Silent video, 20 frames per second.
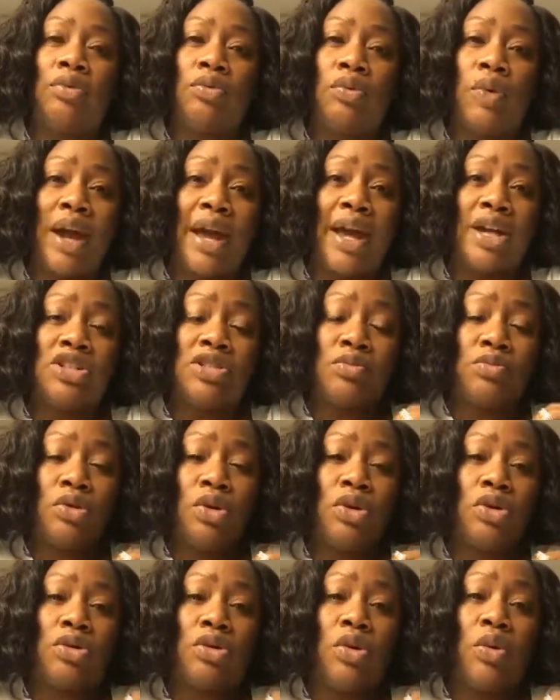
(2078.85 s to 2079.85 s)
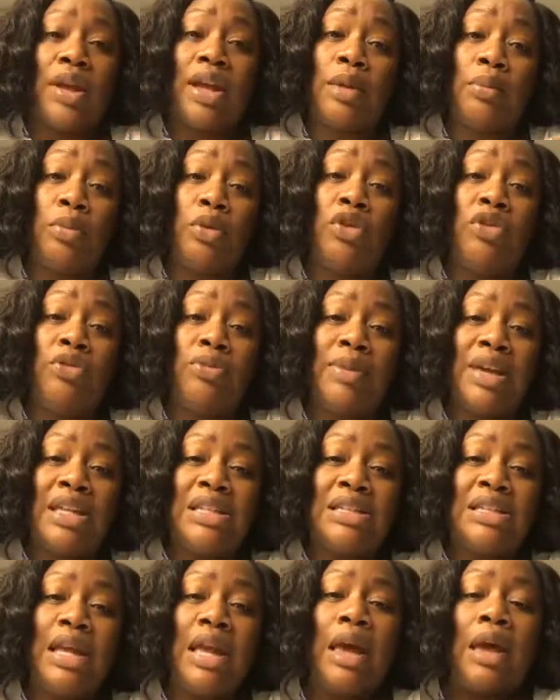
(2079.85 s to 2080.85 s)
rash or quick
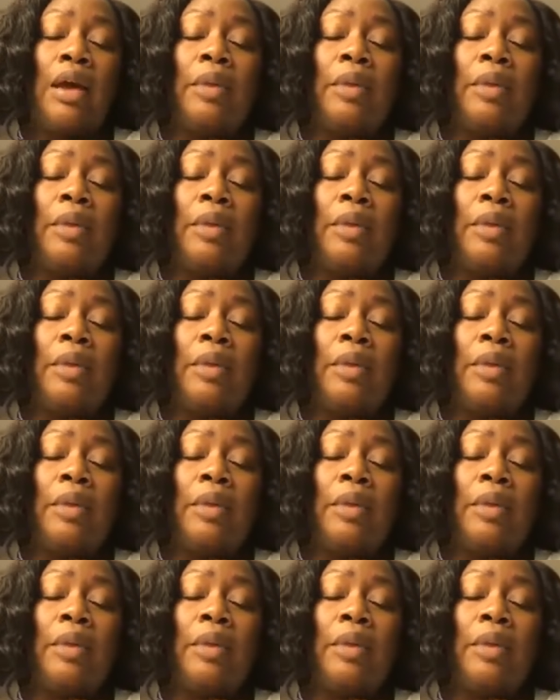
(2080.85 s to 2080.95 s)
movements,